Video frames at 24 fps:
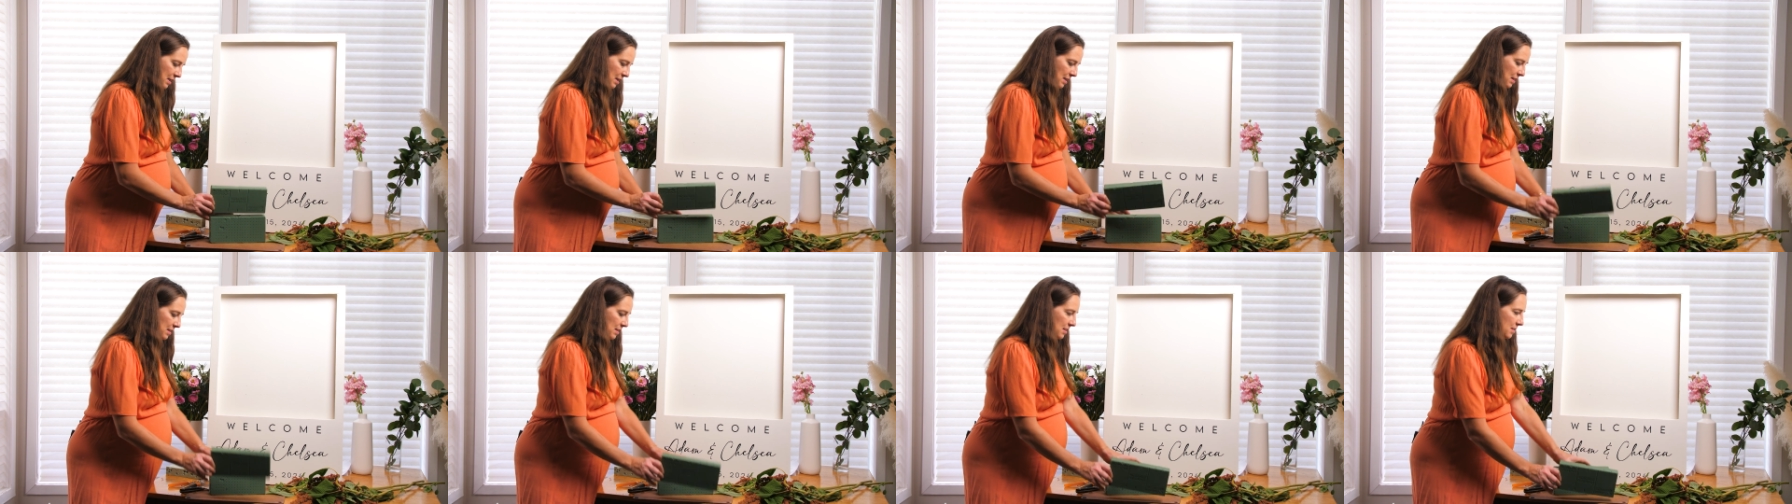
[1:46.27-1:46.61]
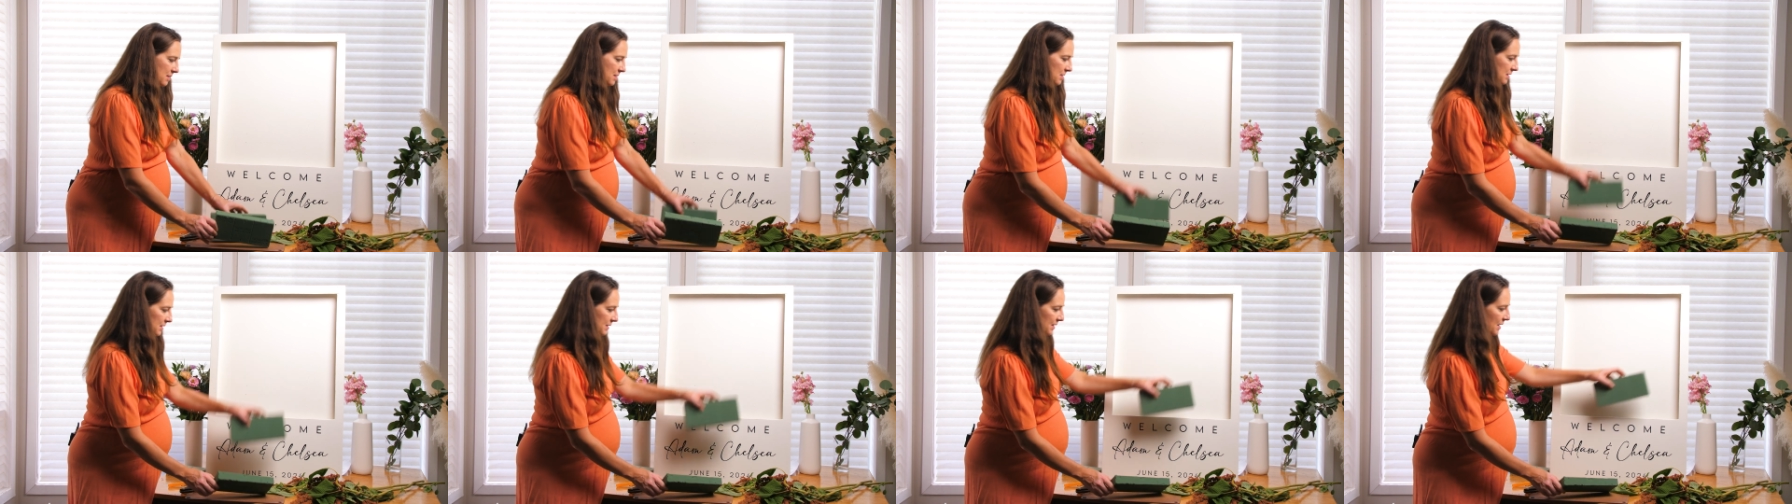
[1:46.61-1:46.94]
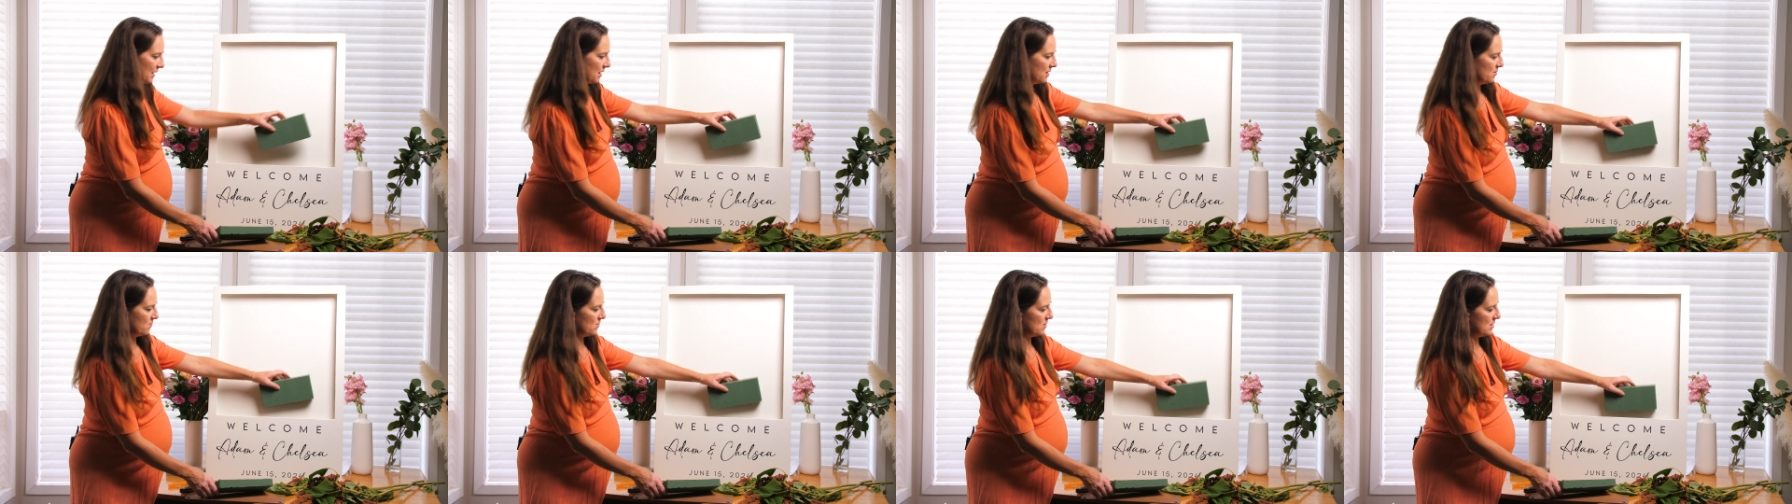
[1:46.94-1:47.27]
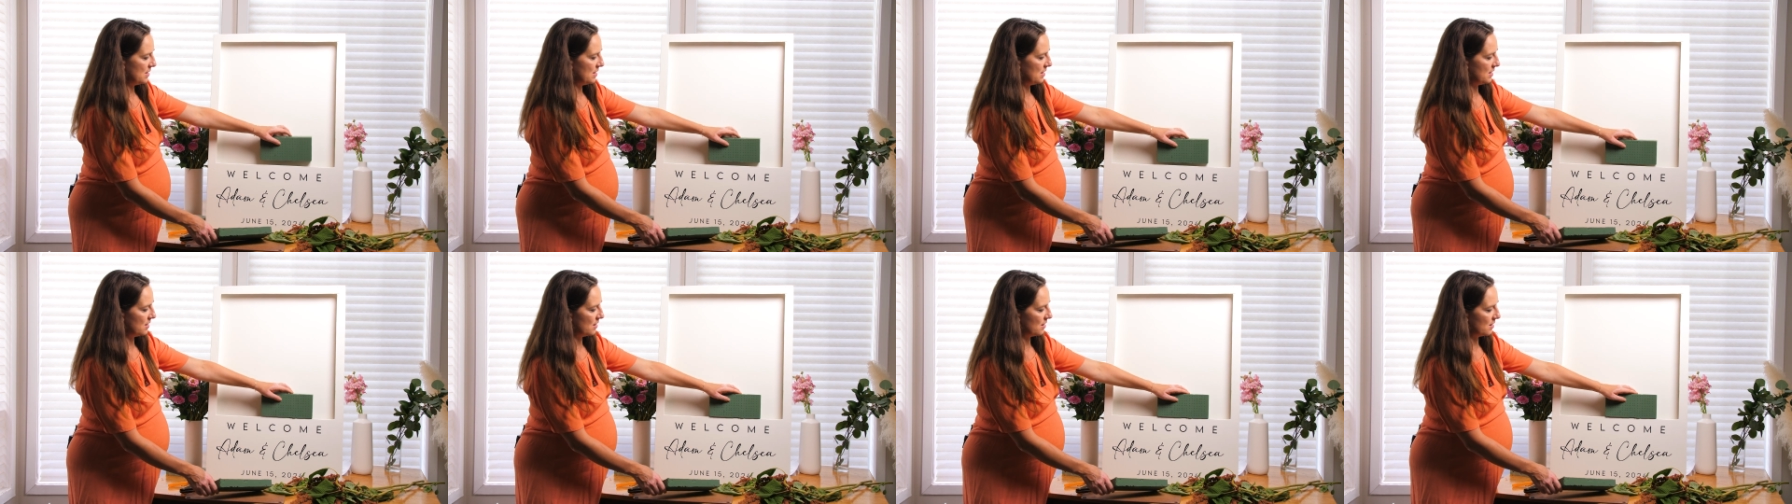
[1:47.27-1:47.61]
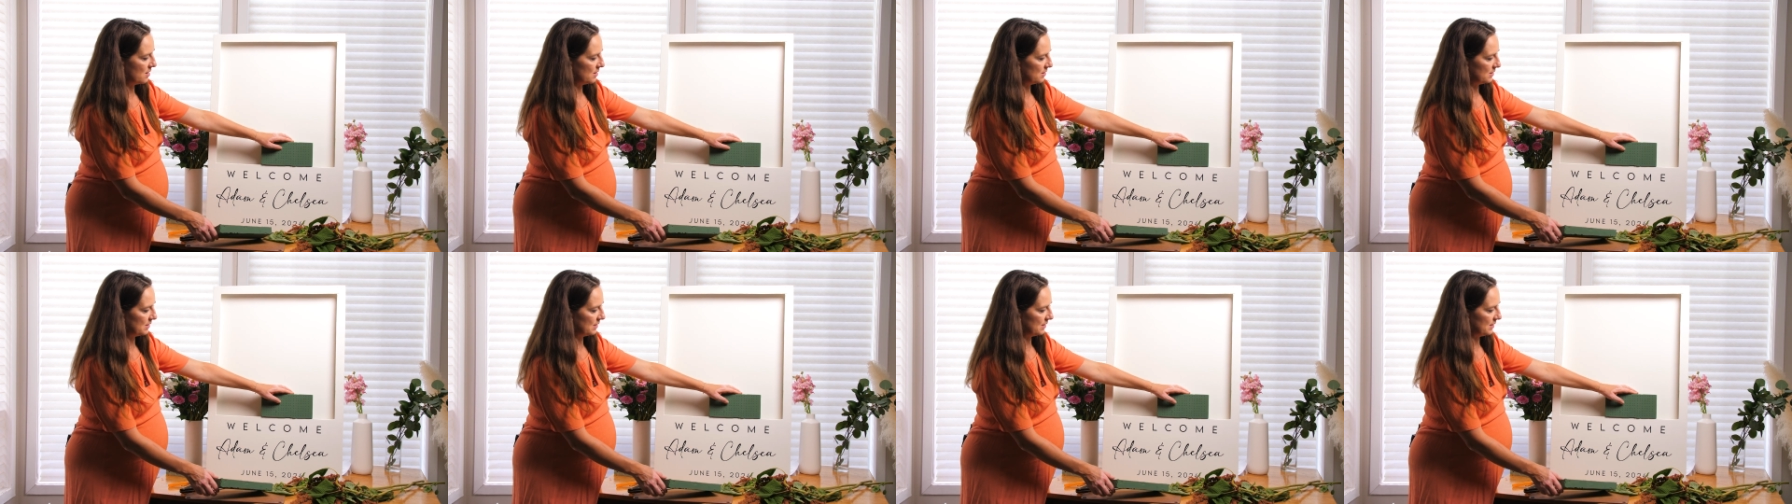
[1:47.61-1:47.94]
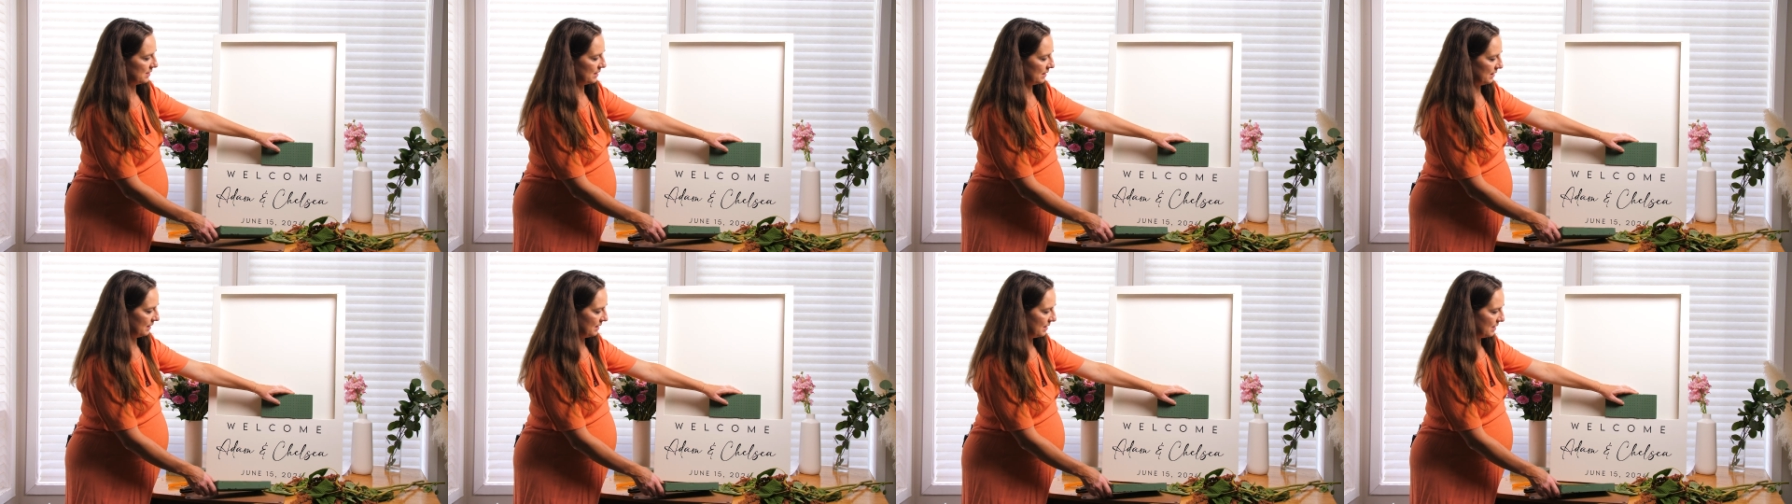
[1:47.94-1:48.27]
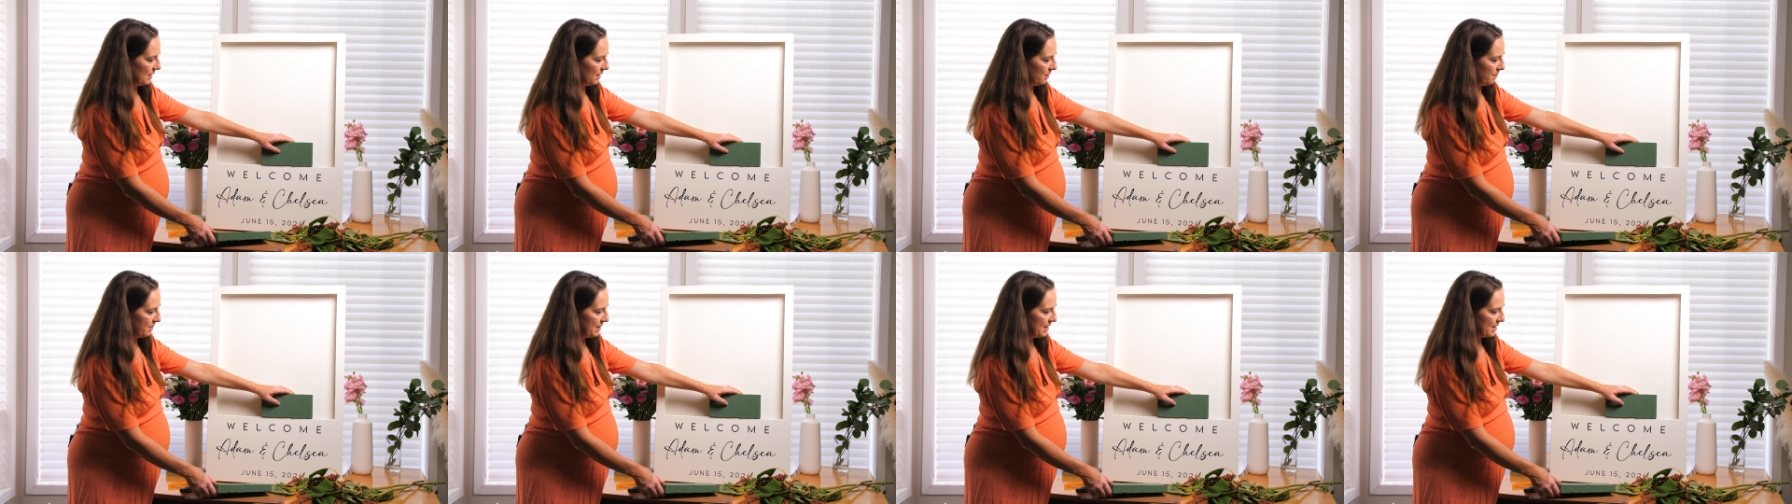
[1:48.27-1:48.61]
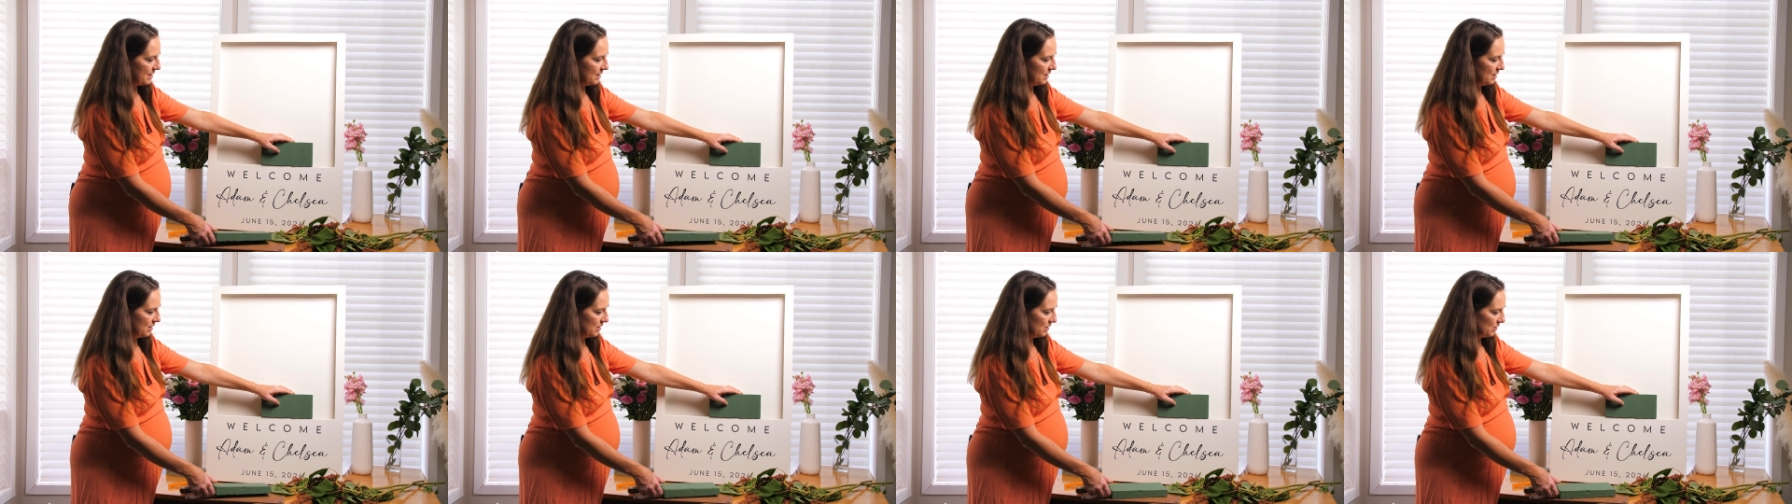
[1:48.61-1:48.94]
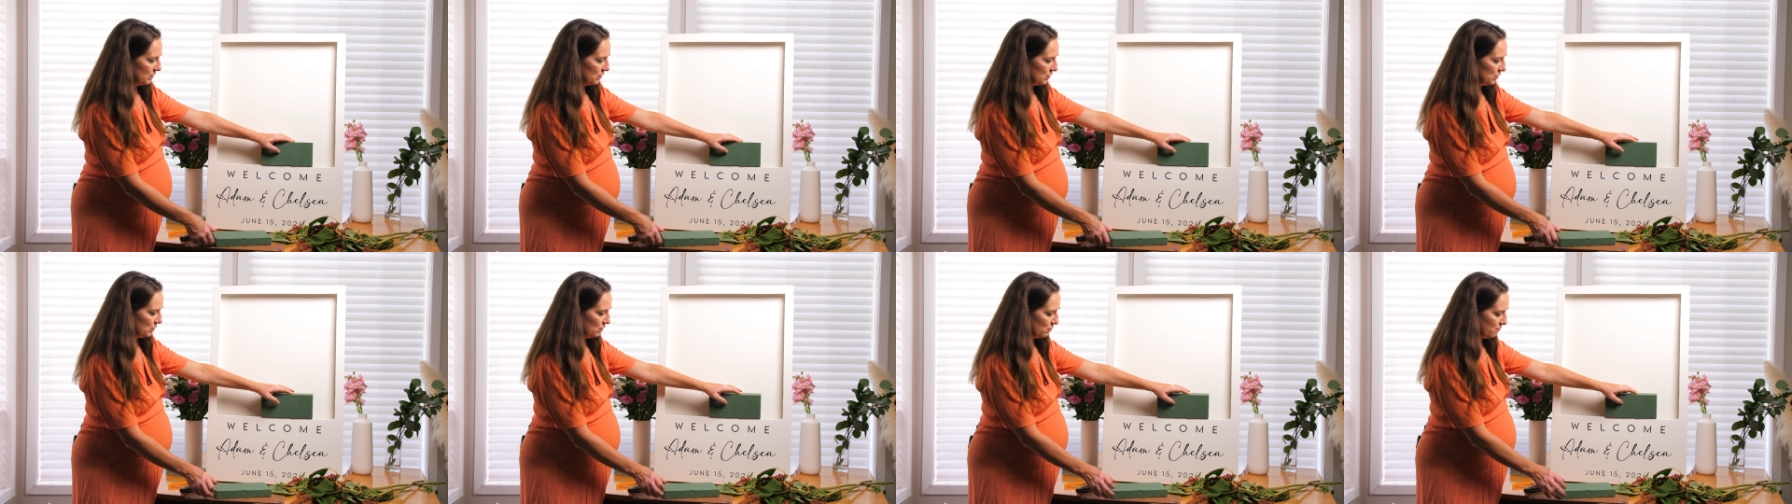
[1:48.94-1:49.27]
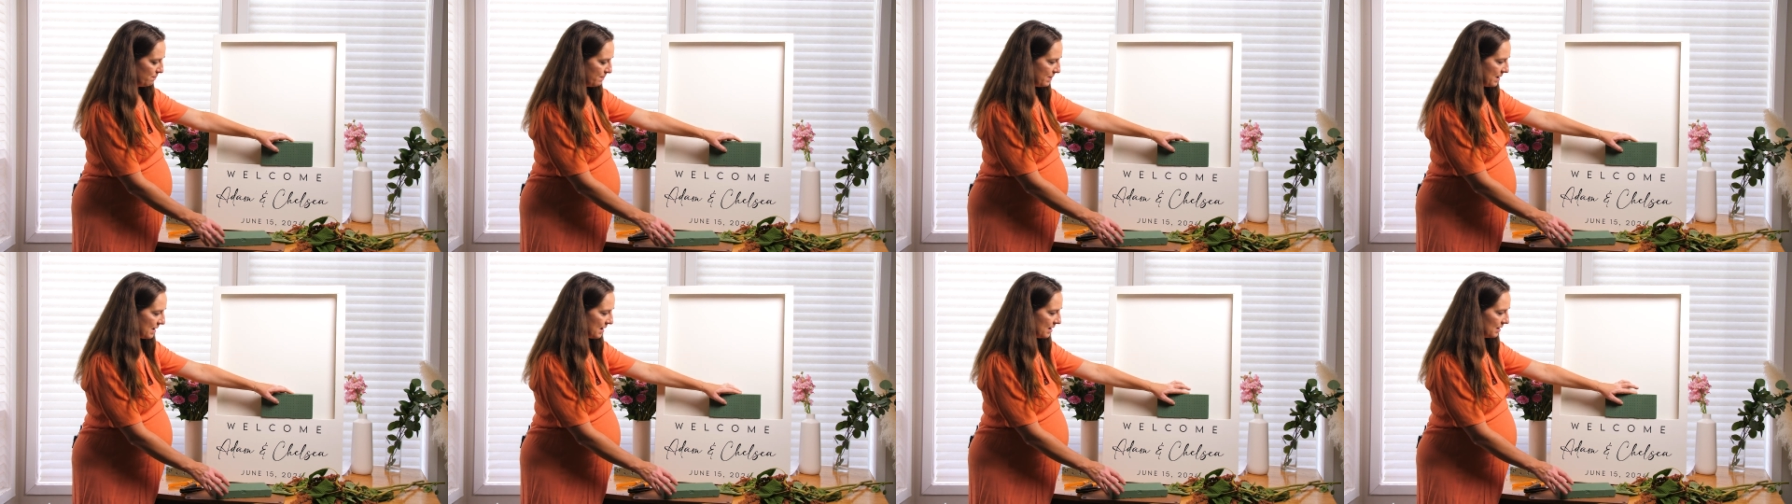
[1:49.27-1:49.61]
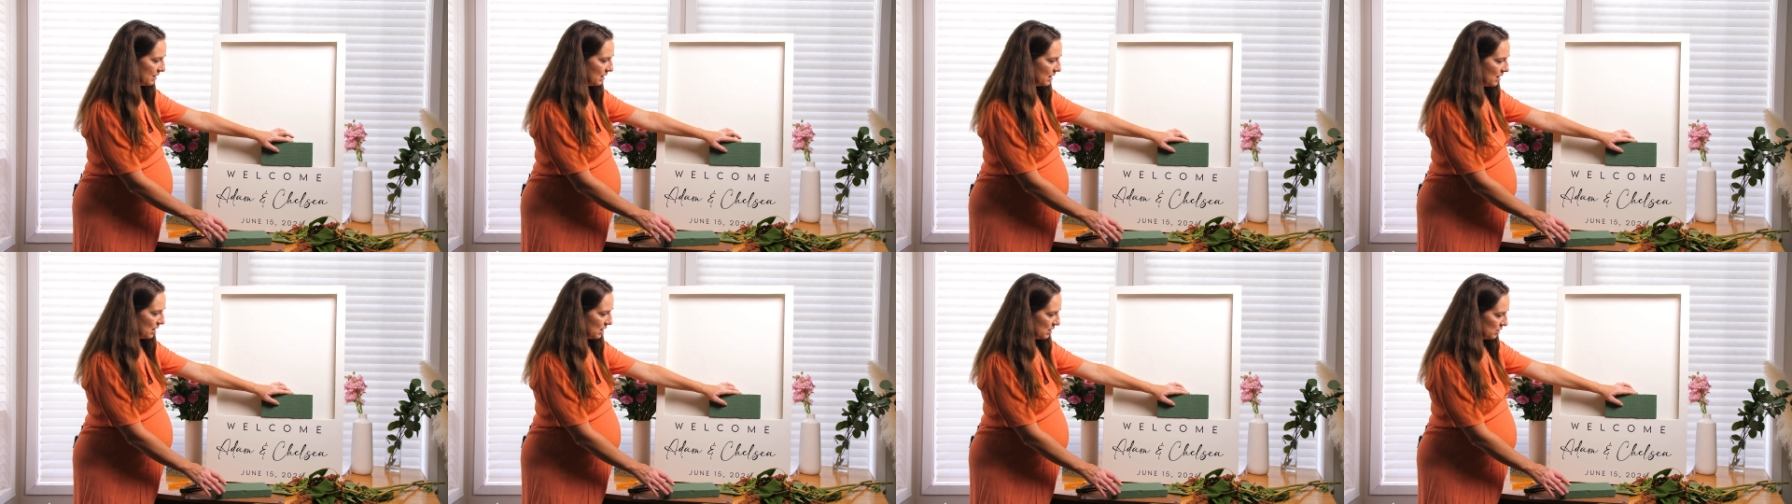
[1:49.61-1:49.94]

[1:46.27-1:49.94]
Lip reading: And then this second one here is just a little bit too big,